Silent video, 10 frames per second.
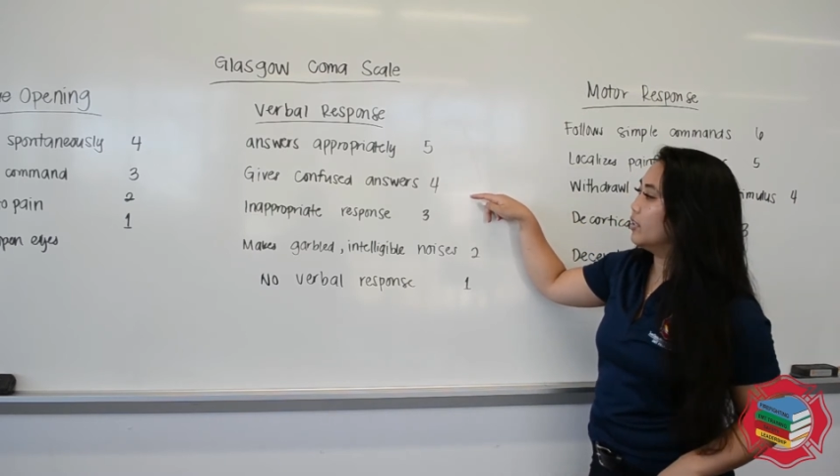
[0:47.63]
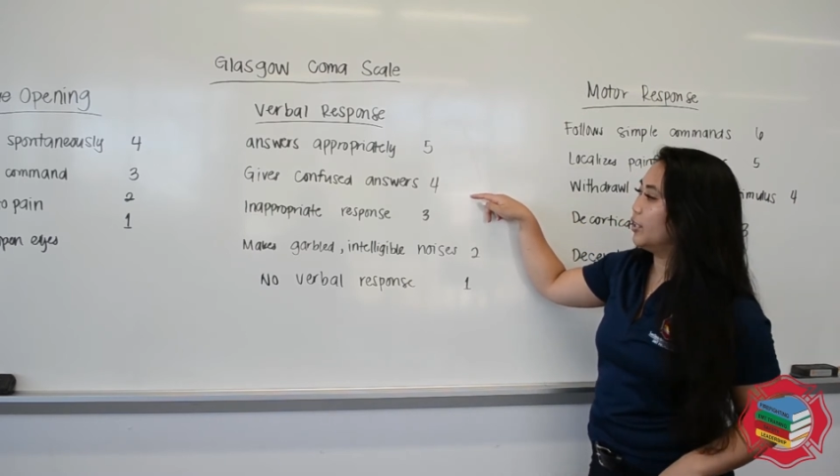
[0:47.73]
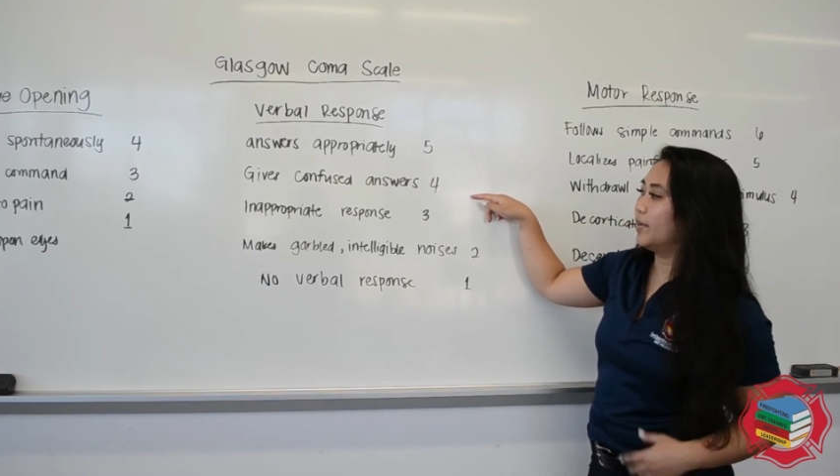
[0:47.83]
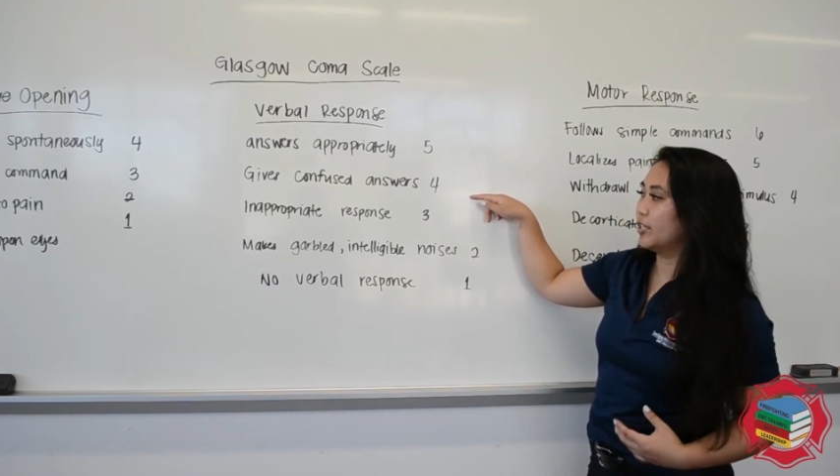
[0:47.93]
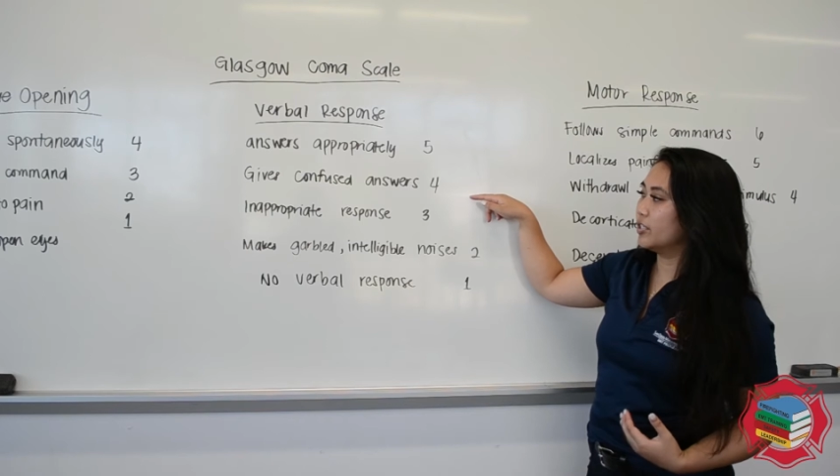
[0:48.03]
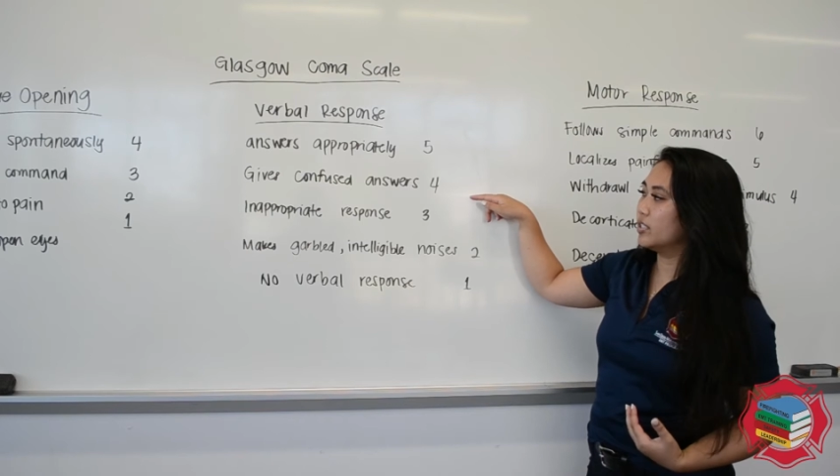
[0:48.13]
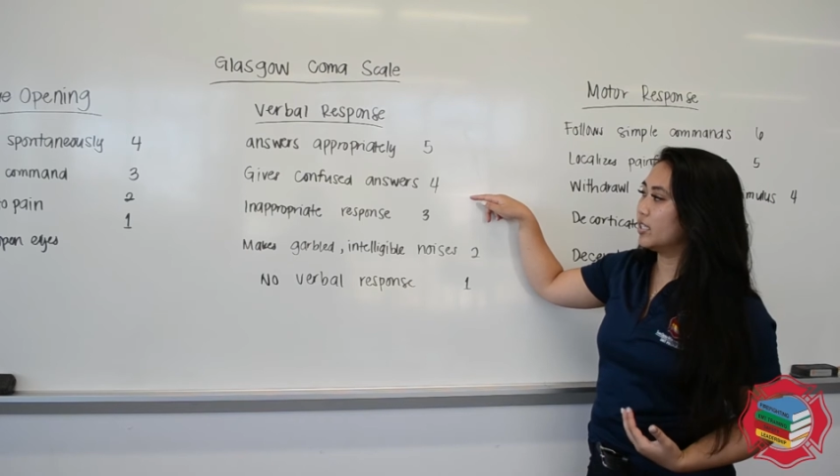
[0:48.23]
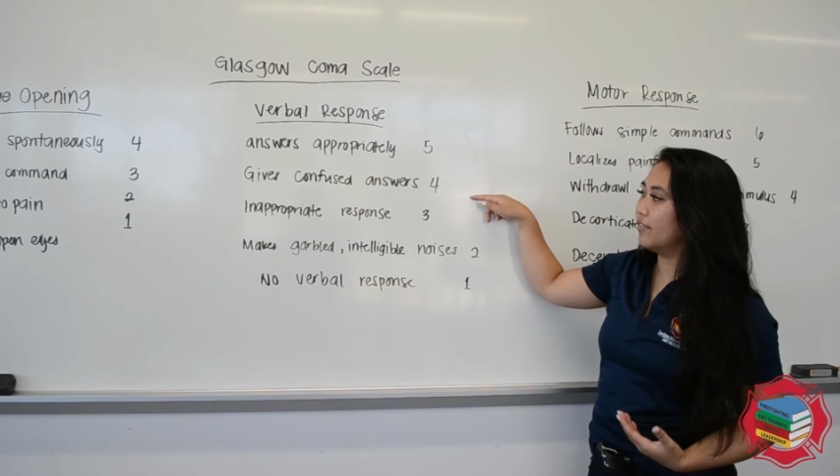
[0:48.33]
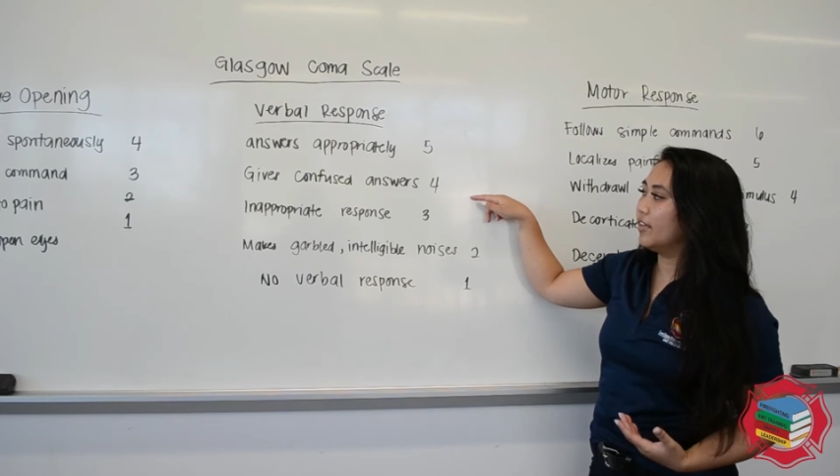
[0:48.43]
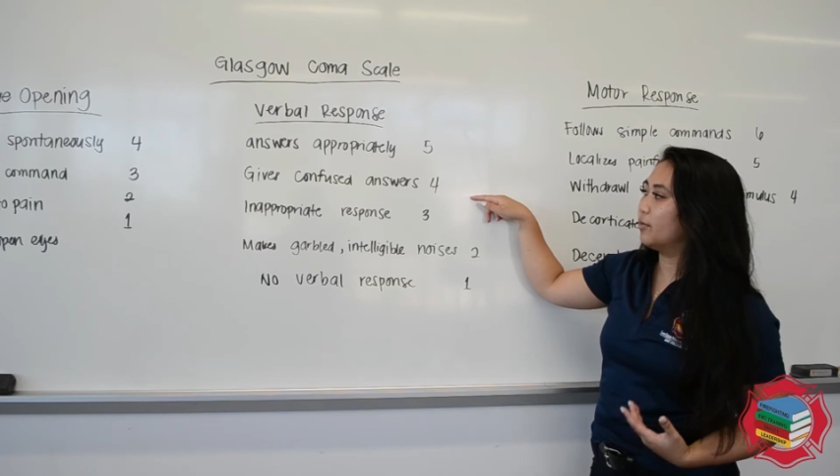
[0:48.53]
your patients
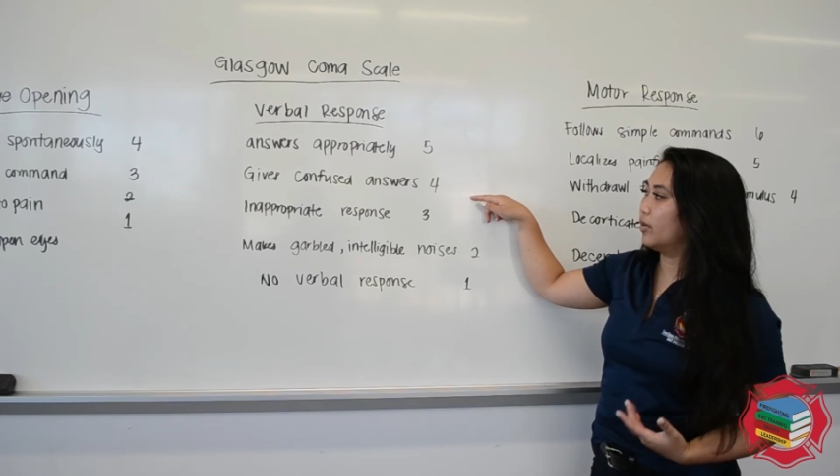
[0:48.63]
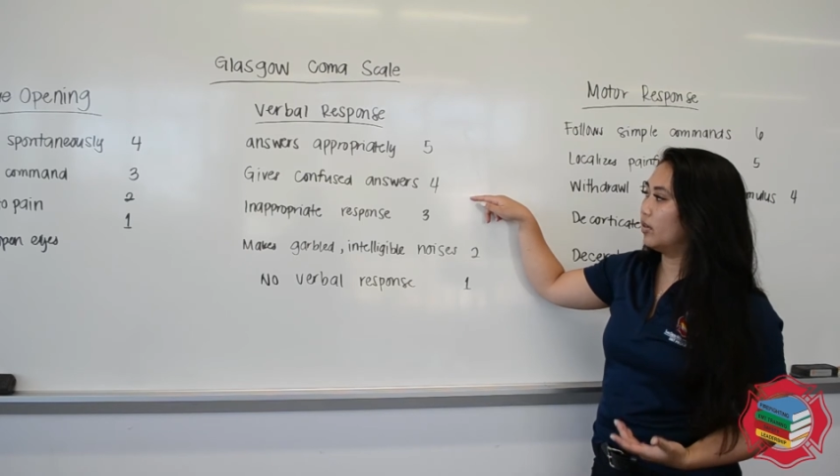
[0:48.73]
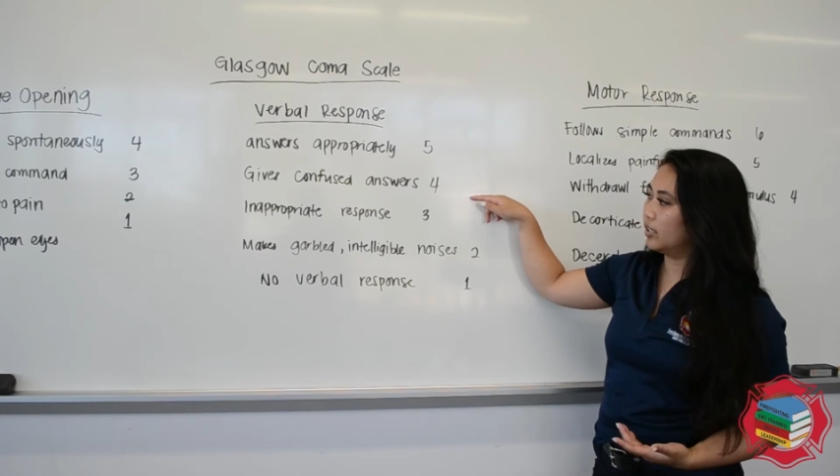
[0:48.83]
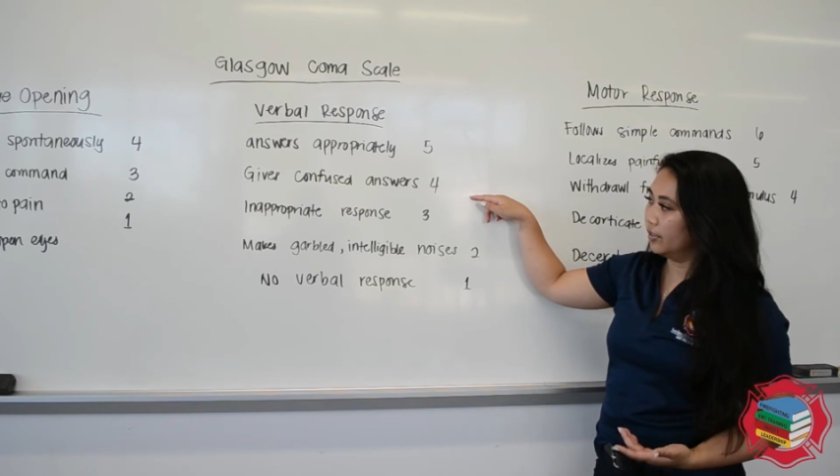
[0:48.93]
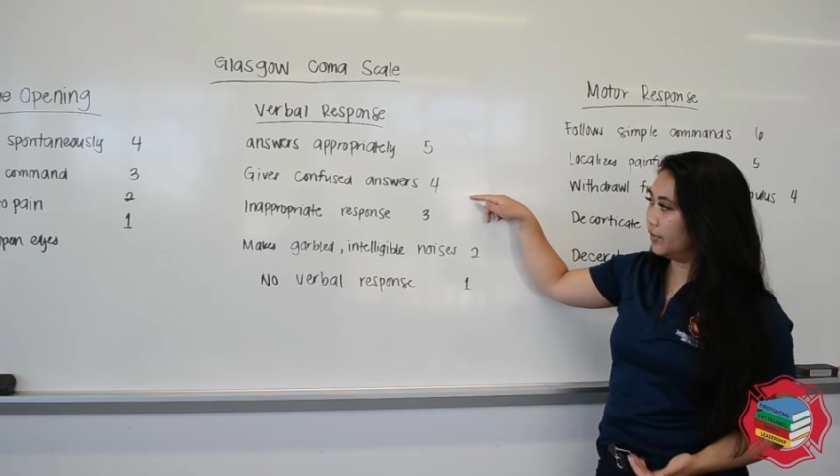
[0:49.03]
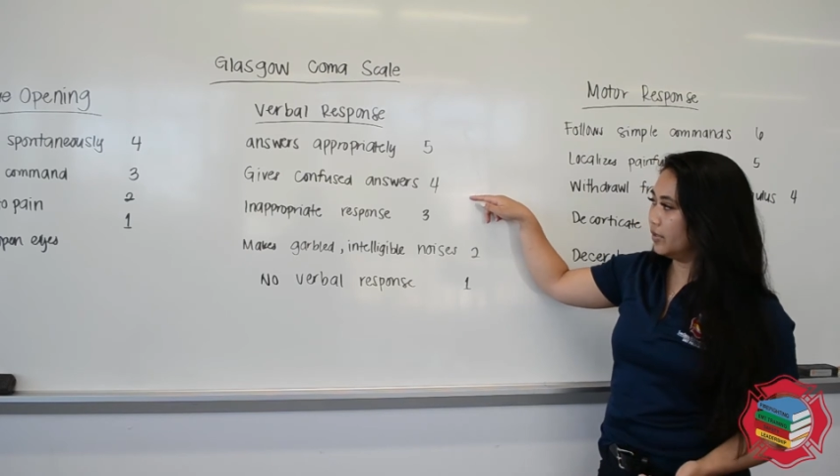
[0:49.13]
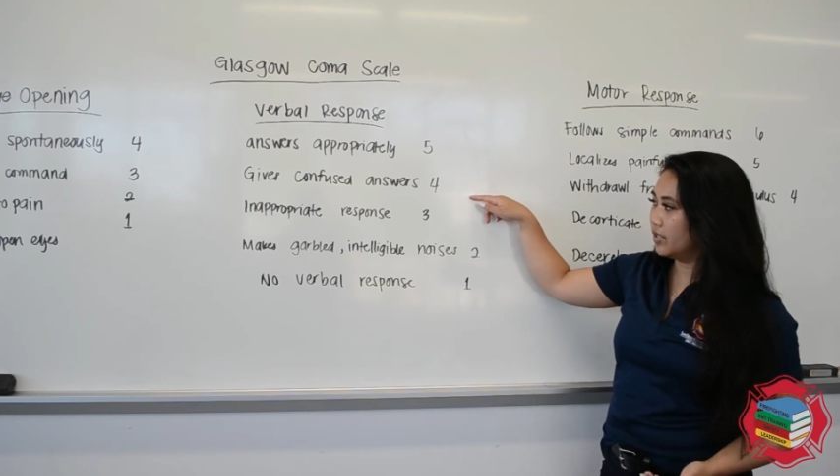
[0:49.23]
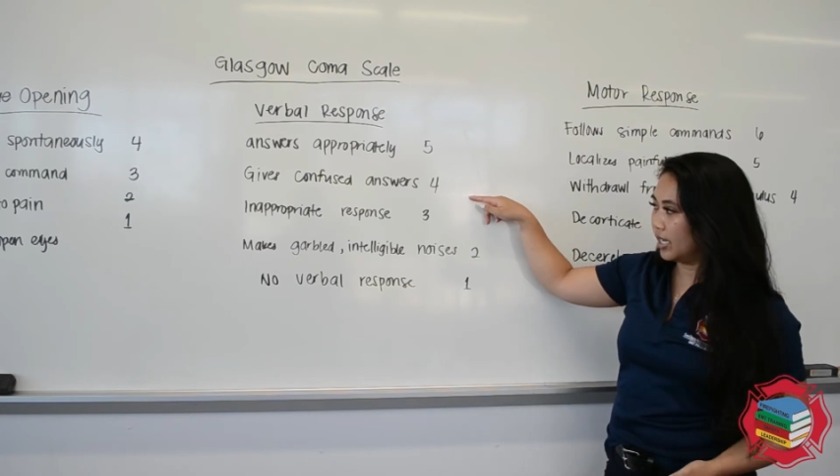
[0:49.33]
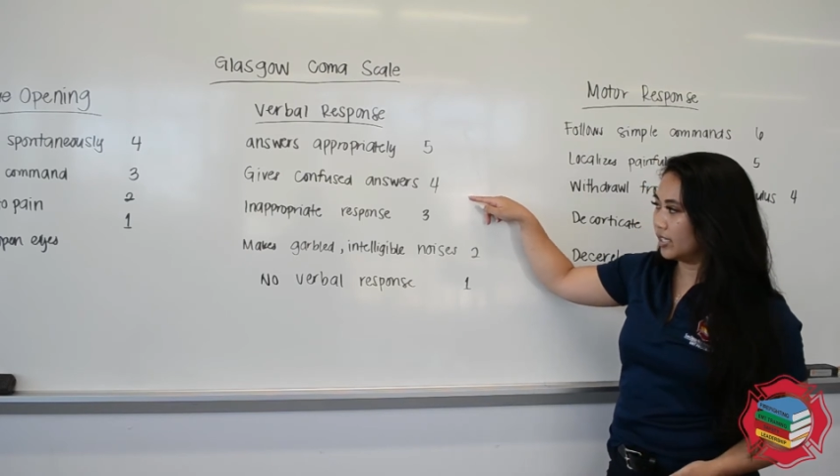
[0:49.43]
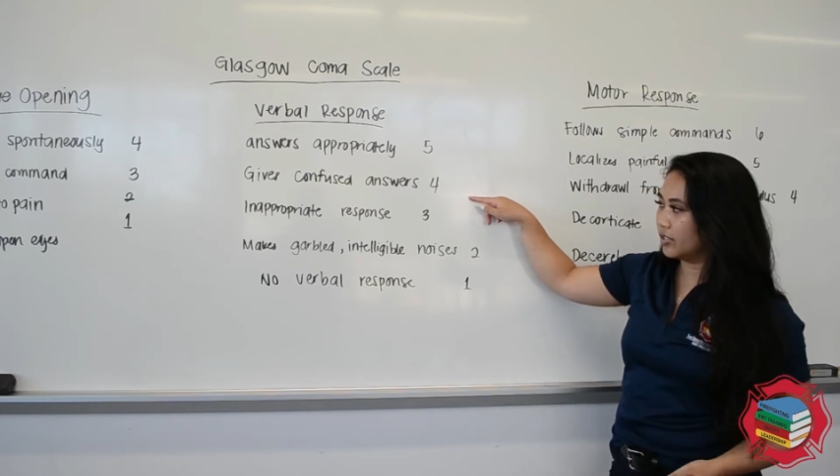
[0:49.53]
giving
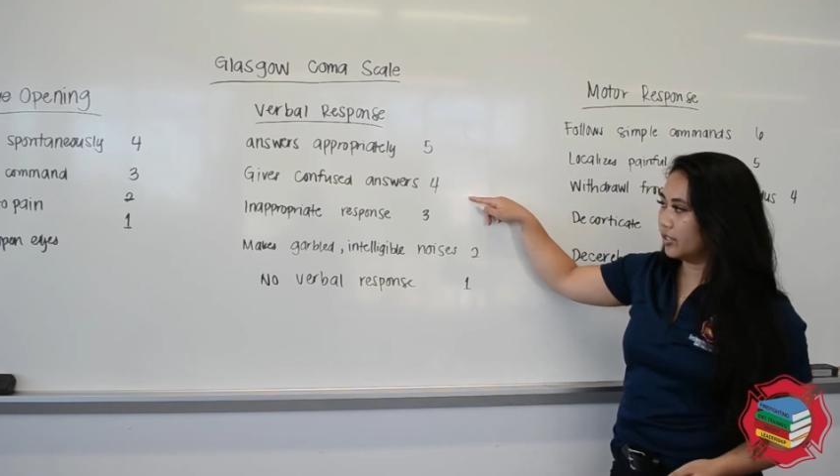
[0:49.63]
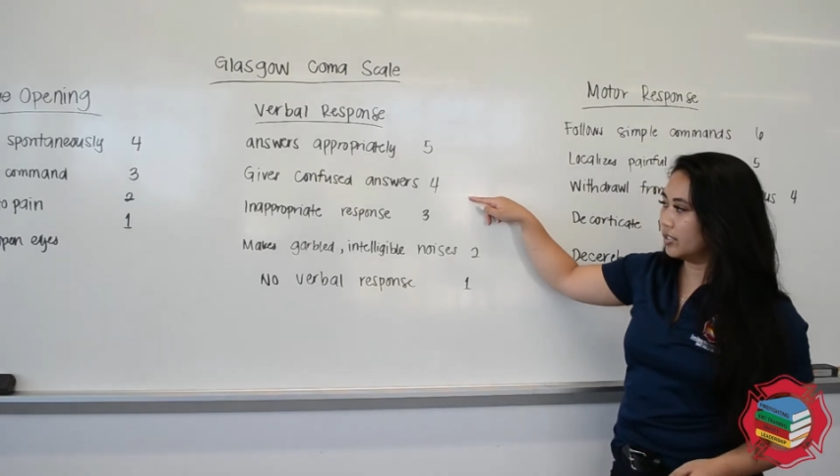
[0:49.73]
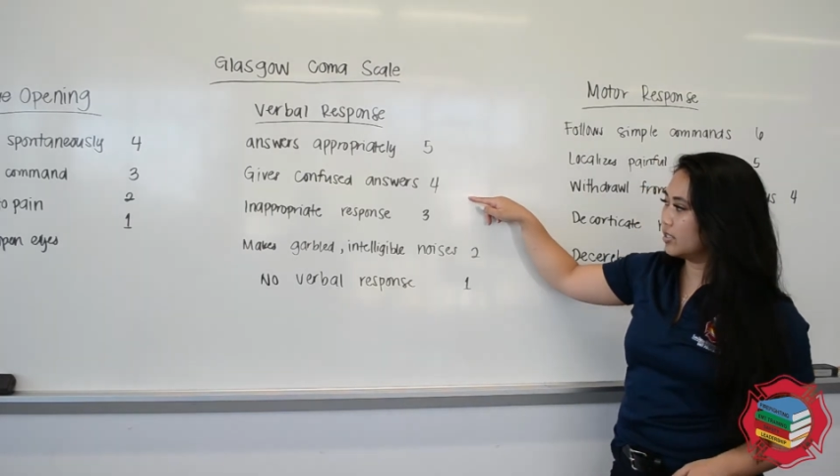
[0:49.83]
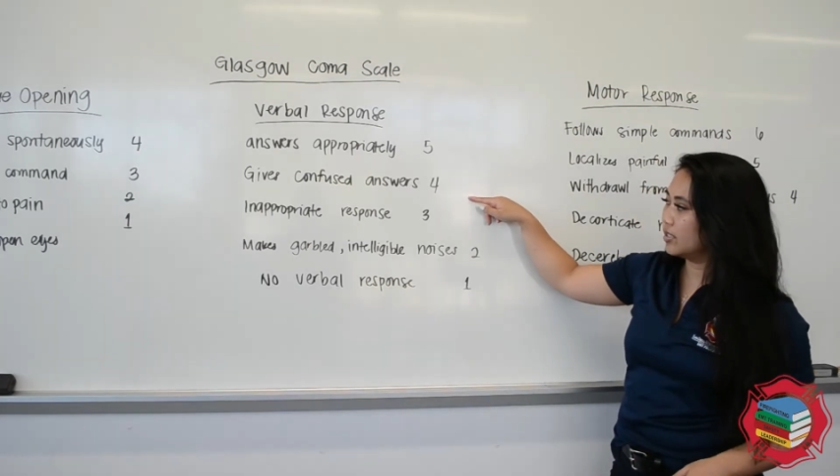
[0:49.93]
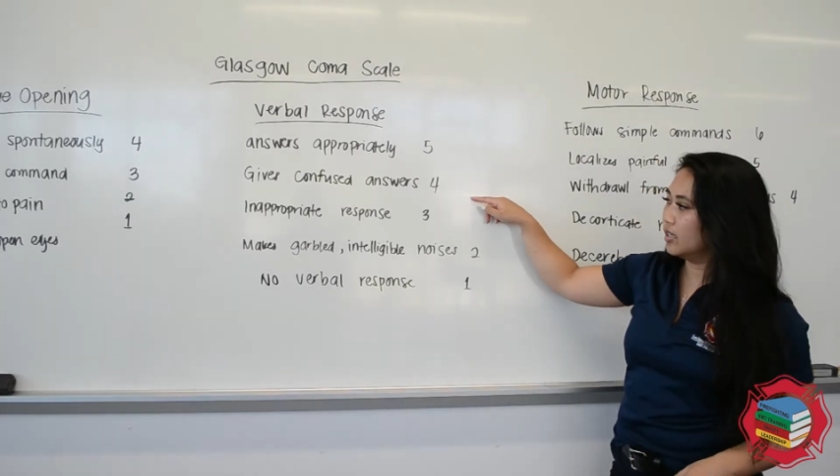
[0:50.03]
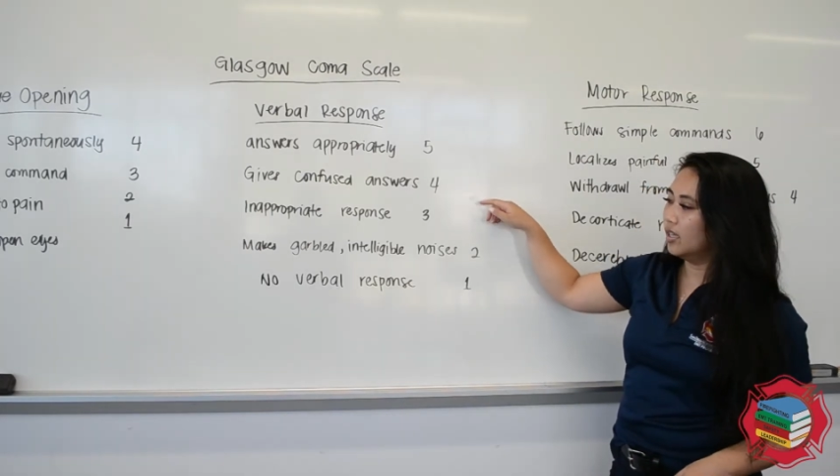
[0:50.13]
confused answers.